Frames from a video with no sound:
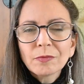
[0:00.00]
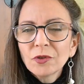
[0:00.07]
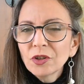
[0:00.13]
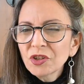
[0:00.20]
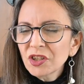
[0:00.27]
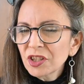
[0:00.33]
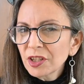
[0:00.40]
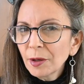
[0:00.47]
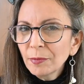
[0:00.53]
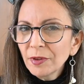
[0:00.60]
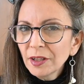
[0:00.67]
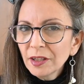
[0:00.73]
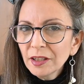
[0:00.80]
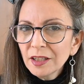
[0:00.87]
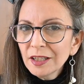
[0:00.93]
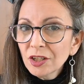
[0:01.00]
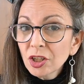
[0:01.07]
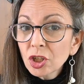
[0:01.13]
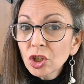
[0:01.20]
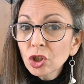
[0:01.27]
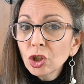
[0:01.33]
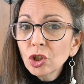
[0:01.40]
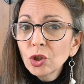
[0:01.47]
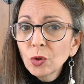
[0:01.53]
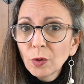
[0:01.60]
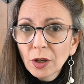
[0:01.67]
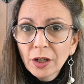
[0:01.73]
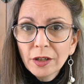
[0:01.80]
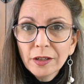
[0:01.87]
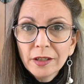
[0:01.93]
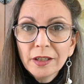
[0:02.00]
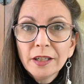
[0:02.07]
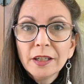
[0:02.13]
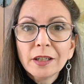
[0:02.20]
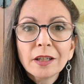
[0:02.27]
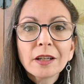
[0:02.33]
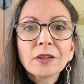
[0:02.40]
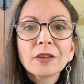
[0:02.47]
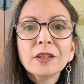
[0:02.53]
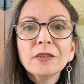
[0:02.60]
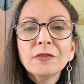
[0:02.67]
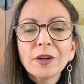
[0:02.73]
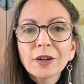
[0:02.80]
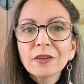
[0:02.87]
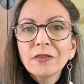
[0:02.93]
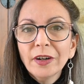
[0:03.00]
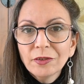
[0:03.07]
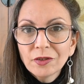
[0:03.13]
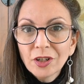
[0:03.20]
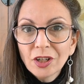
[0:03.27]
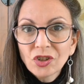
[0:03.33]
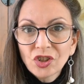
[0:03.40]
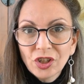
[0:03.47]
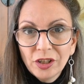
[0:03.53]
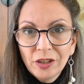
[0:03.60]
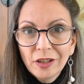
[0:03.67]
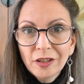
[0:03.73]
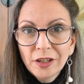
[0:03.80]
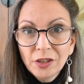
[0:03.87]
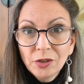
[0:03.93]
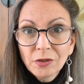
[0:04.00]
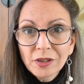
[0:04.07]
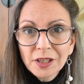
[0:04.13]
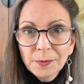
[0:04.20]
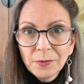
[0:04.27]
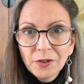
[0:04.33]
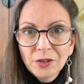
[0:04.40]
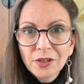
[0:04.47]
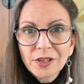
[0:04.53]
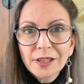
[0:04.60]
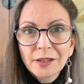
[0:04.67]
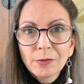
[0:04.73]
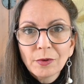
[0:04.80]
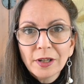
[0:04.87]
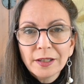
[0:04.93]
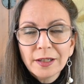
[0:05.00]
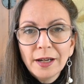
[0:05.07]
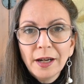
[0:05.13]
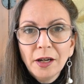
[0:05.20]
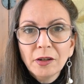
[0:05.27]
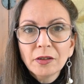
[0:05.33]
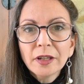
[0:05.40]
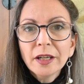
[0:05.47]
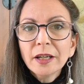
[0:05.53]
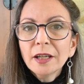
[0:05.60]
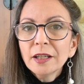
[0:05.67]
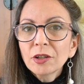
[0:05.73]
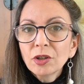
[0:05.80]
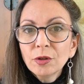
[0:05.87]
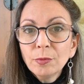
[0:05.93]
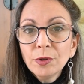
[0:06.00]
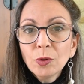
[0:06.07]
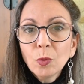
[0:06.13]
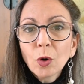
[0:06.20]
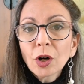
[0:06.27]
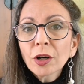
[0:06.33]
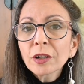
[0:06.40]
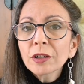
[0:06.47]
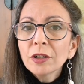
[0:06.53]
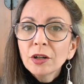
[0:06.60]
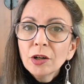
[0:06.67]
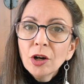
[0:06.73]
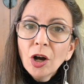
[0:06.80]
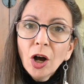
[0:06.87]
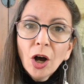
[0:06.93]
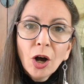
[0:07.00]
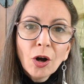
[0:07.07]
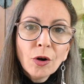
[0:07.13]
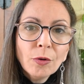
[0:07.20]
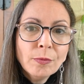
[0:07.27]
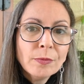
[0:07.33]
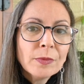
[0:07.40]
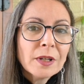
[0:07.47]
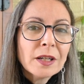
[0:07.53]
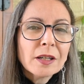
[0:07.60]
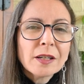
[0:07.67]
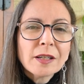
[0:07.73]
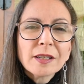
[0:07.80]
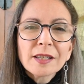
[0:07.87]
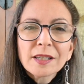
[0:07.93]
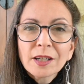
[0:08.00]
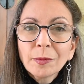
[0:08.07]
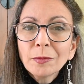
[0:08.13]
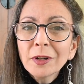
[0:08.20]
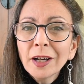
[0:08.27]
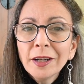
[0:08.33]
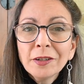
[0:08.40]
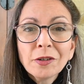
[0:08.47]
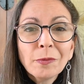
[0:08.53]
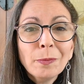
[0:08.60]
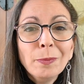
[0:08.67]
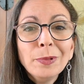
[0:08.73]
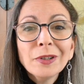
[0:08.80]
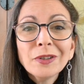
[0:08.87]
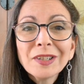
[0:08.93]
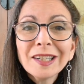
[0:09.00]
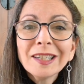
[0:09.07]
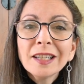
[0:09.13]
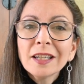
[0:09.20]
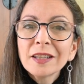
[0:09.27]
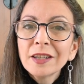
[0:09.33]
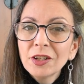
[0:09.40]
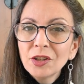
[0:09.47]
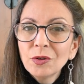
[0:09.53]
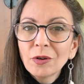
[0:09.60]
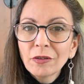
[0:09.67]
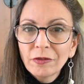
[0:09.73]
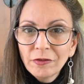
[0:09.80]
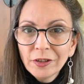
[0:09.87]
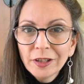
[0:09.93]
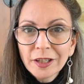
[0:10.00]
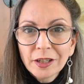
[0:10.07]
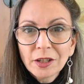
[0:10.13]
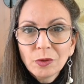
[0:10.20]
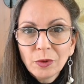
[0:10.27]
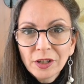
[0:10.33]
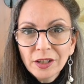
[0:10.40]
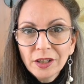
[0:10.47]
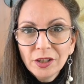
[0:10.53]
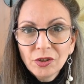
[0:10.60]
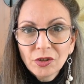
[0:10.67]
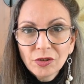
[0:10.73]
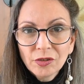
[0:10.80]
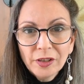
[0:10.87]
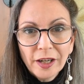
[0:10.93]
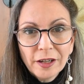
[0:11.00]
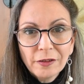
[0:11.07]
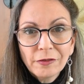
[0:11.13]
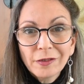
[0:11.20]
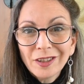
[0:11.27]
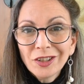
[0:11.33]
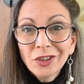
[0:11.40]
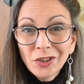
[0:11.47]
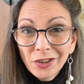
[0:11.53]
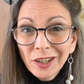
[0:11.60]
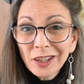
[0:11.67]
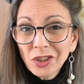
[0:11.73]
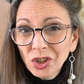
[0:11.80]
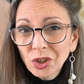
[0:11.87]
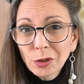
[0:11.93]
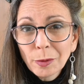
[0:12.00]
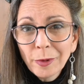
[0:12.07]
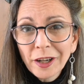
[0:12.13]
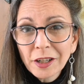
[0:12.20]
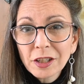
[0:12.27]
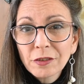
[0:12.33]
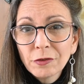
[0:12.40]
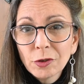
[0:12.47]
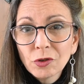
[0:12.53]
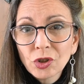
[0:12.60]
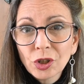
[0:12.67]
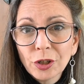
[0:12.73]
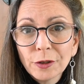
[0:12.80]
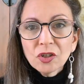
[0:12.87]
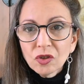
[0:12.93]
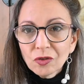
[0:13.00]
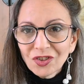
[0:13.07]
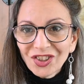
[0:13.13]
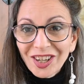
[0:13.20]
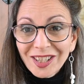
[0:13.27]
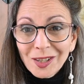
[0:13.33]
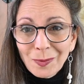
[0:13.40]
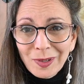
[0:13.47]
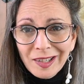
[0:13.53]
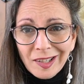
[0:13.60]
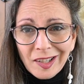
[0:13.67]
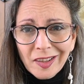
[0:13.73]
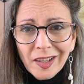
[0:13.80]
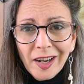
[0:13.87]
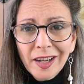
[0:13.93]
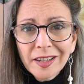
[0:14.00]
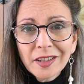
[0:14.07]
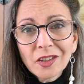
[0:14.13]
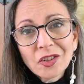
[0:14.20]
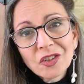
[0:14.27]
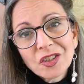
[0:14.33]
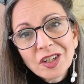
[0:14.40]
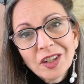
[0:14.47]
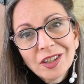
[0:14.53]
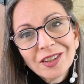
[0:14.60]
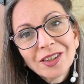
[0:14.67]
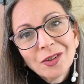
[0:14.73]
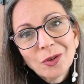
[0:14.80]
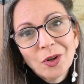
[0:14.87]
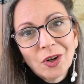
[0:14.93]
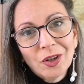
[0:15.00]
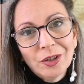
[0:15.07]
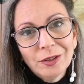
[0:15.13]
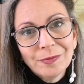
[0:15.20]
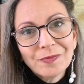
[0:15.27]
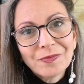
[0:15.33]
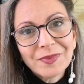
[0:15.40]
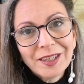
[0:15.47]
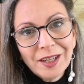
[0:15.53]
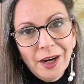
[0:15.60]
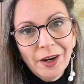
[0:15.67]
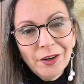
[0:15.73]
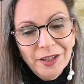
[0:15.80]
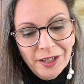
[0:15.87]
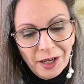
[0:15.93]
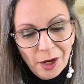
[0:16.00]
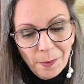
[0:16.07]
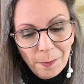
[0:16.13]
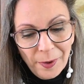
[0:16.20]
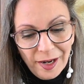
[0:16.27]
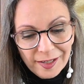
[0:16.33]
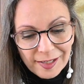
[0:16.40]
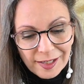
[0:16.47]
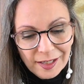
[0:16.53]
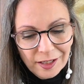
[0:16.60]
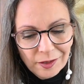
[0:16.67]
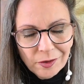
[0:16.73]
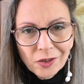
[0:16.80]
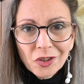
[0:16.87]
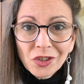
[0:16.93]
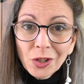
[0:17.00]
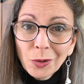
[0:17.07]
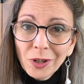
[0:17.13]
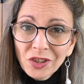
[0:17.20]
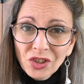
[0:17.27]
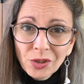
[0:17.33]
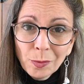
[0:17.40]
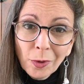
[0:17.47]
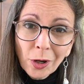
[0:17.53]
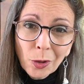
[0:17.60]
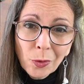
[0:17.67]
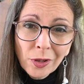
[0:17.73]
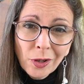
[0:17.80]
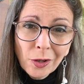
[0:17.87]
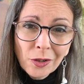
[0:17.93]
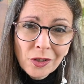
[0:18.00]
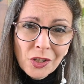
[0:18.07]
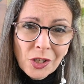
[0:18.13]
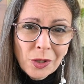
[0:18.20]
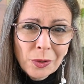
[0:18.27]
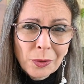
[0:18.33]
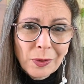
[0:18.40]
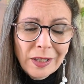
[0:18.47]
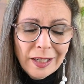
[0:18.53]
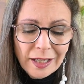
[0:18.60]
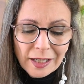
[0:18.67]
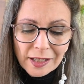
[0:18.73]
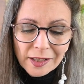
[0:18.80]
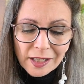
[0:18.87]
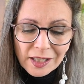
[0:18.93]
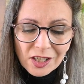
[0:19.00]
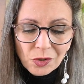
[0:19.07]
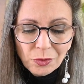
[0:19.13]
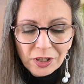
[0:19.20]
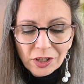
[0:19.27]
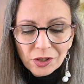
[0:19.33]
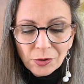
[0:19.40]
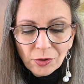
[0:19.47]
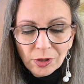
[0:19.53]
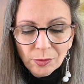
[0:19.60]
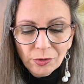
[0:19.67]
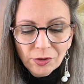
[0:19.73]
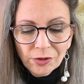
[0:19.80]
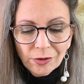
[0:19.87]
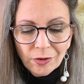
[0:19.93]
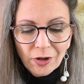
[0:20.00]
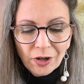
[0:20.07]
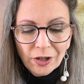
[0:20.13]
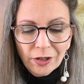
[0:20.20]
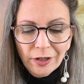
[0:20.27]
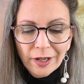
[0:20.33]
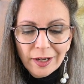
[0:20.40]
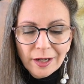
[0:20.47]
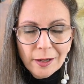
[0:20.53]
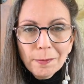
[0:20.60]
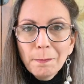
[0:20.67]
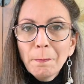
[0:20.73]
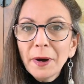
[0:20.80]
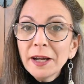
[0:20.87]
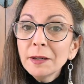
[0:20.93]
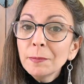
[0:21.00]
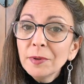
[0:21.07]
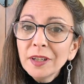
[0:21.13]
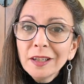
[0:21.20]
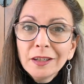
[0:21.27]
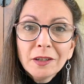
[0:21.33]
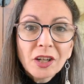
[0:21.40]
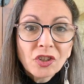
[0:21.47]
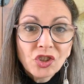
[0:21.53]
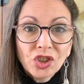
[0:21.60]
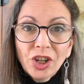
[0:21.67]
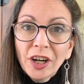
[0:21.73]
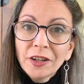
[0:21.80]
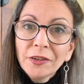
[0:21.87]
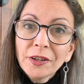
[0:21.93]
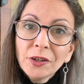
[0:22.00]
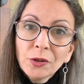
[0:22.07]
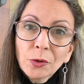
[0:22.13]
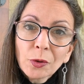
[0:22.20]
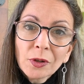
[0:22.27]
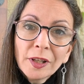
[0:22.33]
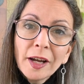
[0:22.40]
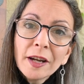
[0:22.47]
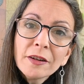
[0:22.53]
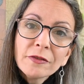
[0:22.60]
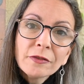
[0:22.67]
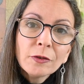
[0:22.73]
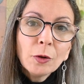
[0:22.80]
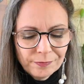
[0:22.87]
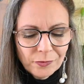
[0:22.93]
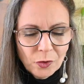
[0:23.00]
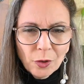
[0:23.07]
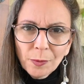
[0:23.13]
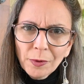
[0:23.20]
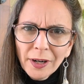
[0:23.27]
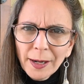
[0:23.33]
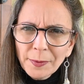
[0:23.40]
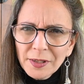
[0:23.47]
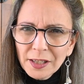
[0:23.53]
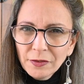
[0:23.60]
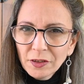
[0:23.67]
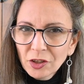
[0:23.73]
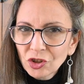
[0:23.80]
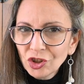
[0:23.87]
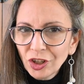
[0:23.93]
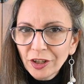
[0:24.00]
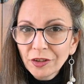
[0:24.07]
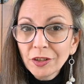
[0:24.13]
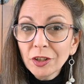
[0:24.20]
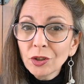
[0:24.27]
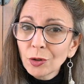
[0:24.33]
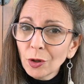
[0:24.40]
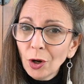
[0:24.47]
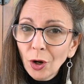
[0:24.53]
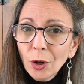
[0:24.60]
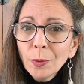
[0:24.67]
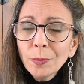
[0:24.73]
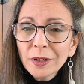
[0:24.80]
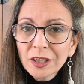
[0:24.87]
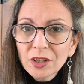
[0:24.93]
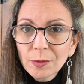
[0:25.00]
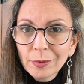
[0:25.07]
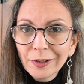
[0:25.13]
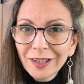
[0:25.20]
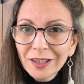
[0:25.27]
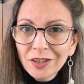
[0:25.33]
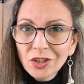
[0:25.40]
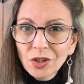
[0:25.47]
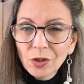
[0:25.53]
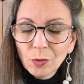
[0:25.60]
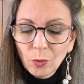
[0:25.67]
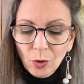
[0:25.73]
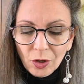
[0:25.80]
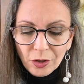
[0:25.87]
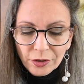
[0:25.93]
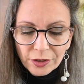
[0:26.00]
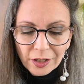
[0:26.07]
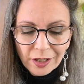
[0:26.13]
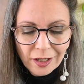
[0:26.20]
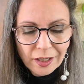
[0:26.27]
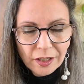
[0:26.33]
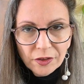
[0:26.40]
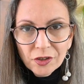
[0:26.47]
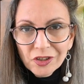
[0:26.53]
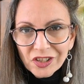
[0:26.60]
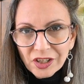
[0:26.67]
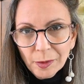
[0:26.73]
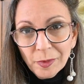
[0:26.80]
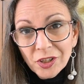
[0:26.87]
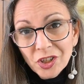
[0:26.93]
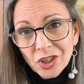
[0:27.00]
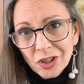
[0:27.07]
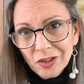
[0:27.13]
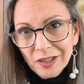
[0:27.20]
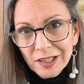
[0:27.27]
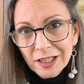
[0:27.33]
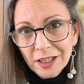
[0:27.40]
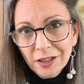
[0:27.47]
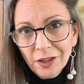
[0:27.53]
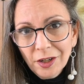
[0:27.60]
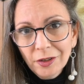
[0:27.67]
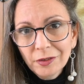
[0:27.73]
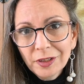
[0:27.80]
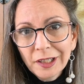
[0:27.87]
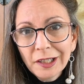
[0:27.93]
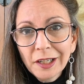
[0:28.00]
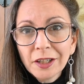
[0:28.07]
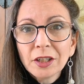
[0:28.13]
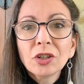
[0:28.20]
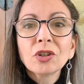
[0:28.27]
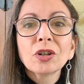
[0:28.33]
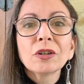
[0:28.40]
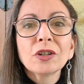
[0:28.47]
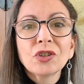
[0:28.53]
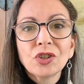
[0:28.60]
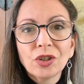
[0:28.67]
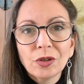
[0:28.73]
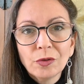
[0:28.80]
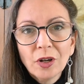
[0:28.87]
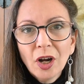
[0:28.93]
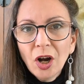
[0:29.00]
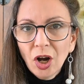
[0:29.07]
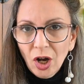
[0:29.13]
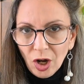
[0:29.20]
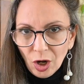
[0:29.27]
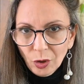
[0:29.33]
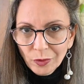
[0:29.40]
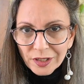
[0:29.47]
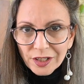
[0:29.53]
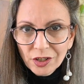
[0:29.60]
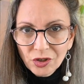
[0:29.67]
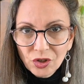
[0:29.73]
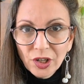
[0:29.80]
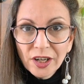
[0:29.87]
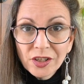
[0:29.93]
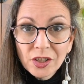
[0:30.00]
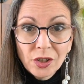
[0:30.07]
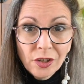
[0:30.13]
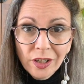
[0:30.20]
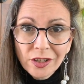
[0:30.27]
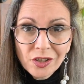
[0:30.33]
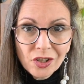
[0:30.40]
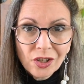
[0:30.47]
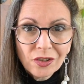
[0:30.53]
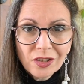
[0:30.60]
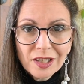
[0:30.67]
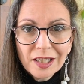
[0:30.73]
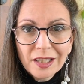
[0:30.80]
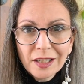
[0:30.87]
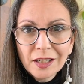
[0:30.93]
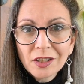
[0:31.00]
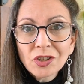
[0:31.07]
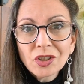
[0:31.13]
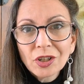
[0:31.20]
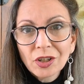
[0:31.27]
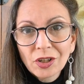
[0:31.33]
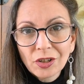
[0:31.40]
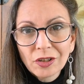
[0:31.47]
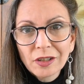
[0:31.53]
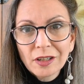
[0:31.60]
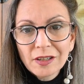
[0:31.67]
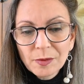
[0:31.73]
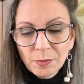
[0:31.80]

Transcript: there's something insecure in the very foundation that you're experiencing right now. It could be work, home, some kind of building that you are affiliated with in your life. You're not sure about its future. Just beneath that, there's a little girl carrying a basket. There's a question mark with her too. This sweet, adorable little girl might be a child in your life, or perhaps even a child that you're hoping to bring into the world. There's some uncertainty though, and I encourage you, always address your uncertainty and insecurities